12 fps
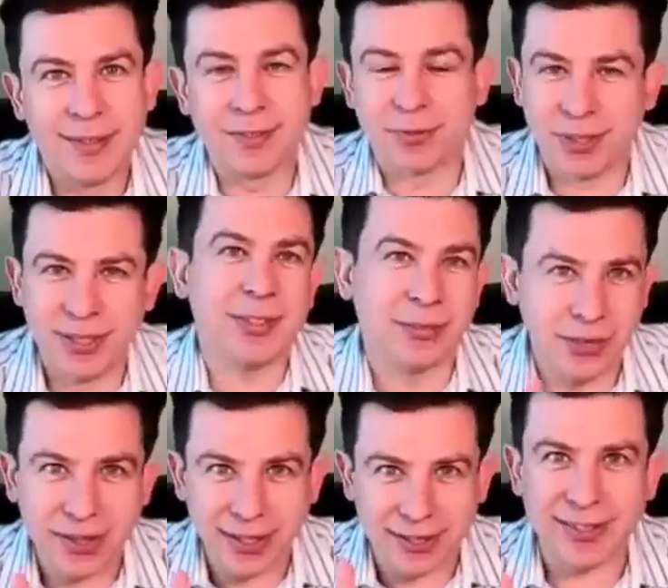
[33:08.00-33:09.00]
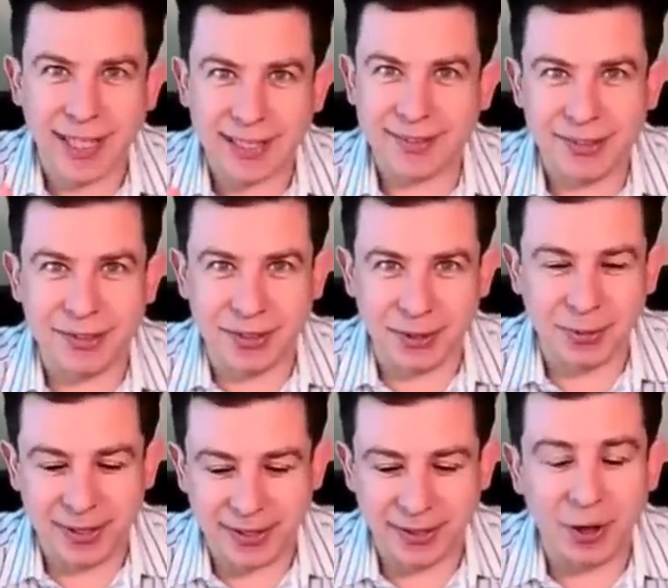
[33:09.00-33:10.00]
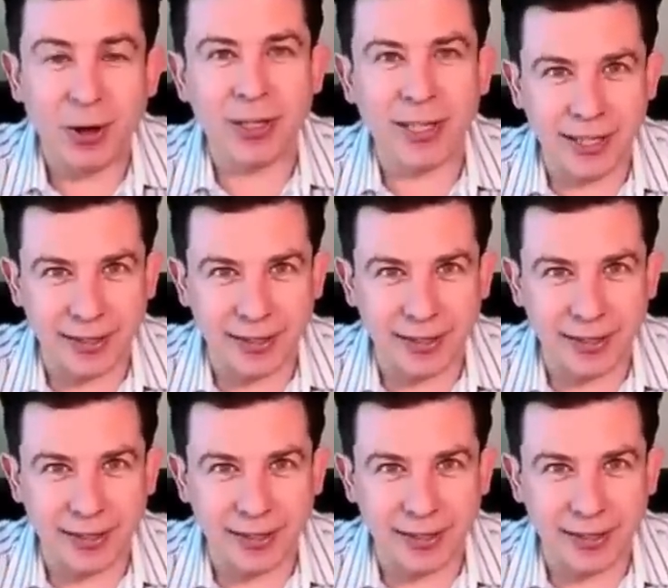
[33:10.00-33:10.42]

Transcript: three, there's three things cats need to do, and they're all kill.